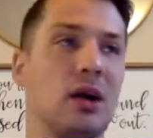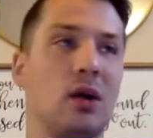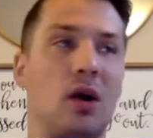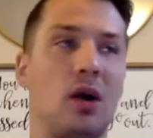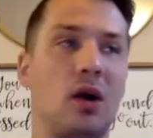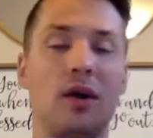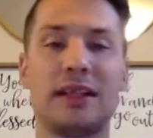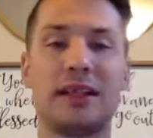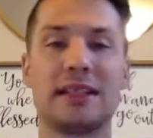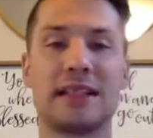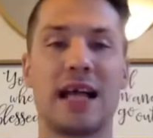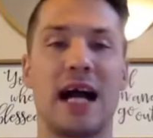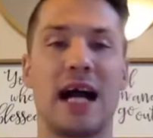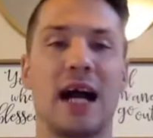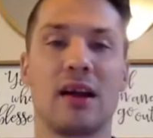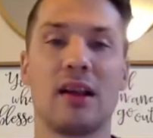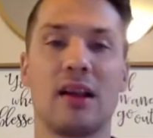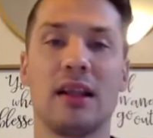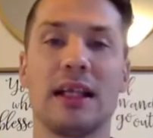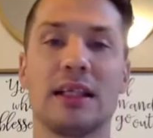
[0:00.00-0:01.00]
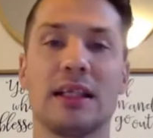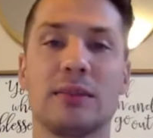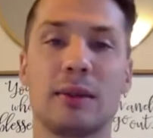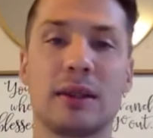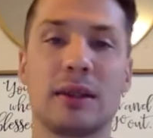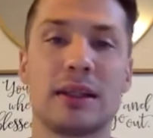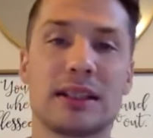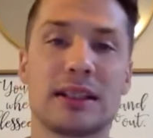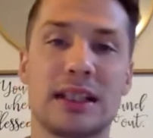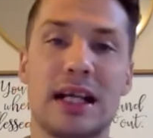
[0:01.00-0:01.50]
all these accolades
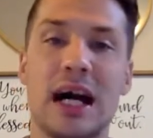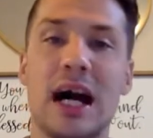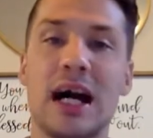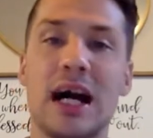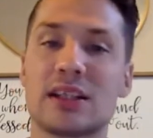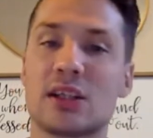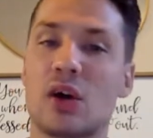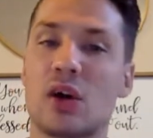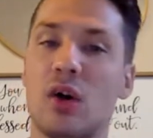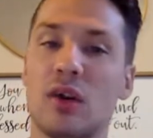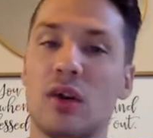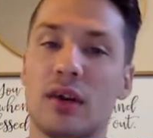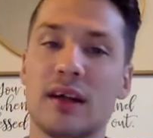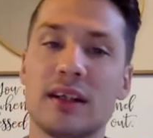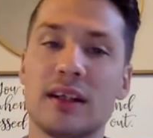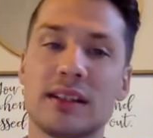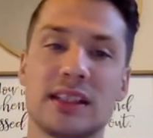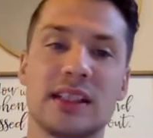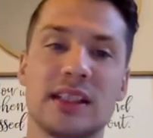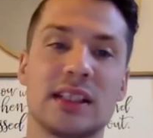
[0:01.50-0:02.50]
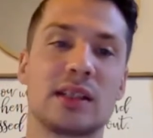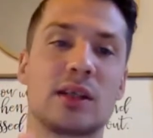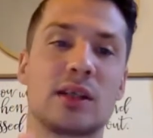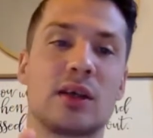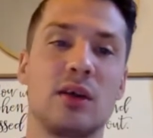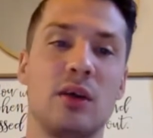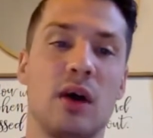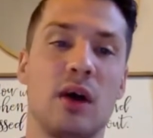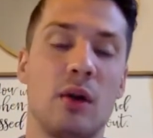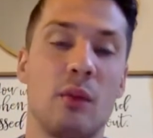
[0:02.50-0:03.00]
because God has called us
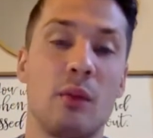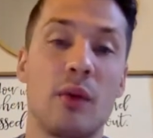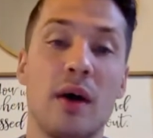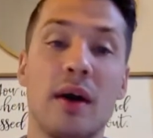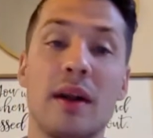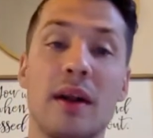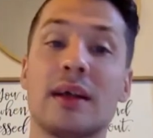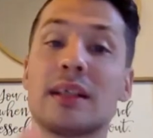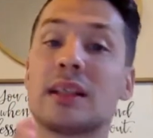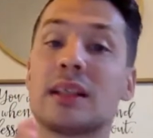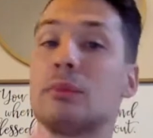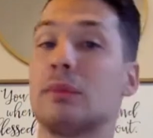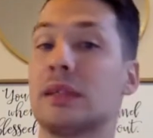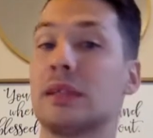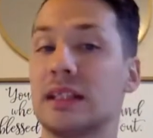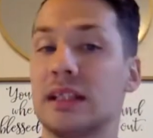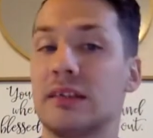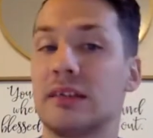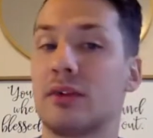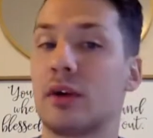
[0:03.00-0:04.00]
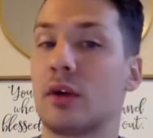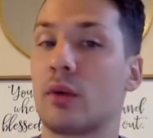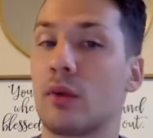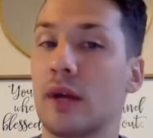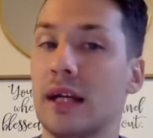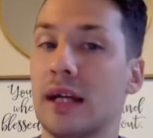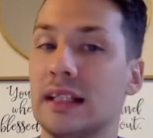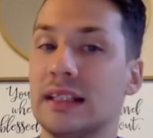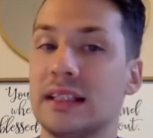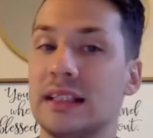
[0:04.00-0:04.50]
to uh, run a specific
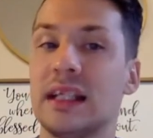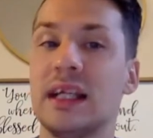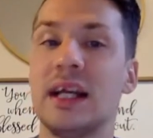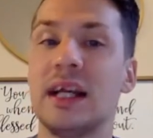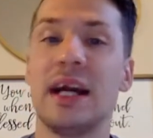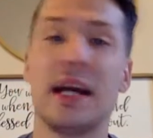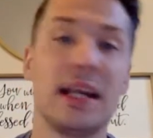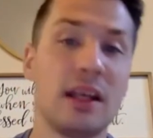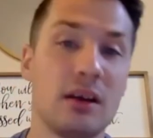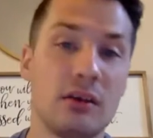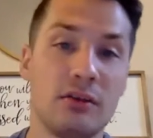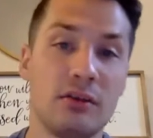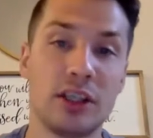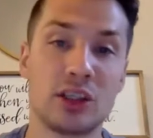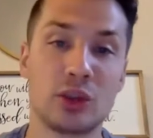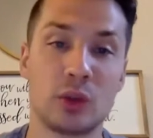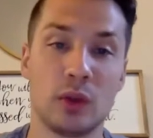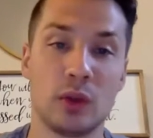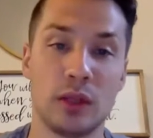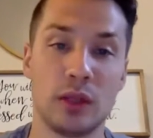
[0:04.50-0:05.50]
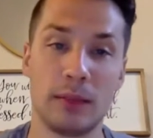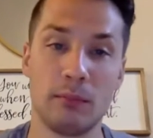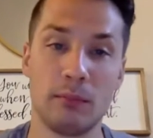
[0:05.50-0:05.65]
race individually.